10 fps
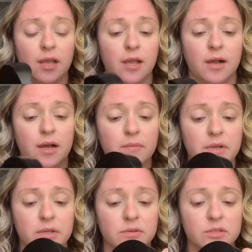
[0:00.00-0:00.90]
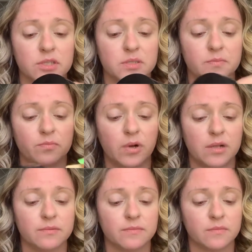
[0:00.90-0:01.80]
I'm gonna use this,
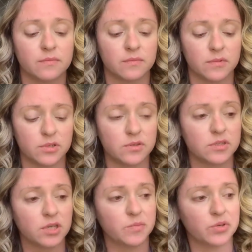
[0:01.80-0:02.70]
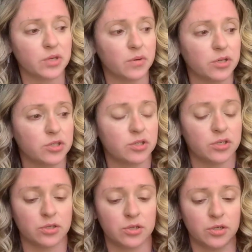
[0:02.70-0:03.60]
well, let's use a kabuki brush.
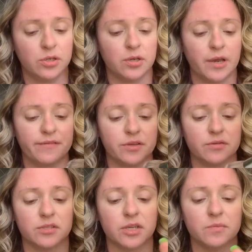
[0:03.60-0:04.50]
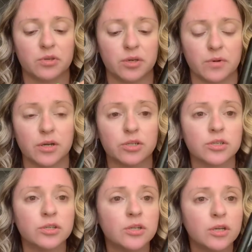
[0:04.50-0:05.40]
I haven't used a kabuki
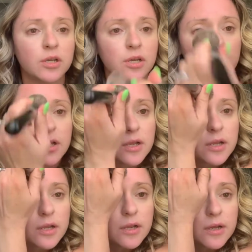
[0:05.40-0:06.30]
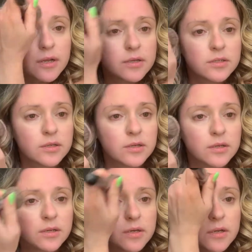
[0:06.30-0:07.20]
brush. And
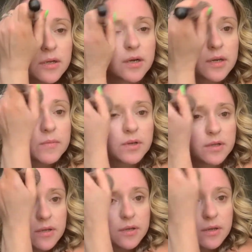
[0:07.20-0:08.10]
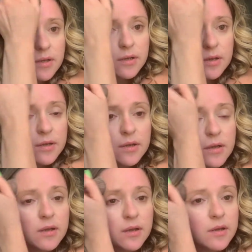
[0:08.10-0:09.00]
I'm gonna
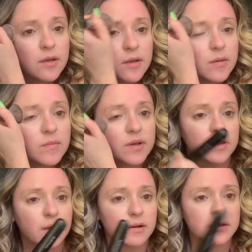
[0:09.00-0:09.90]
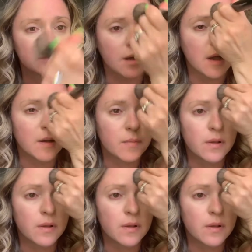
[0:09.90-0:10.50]
put that on top.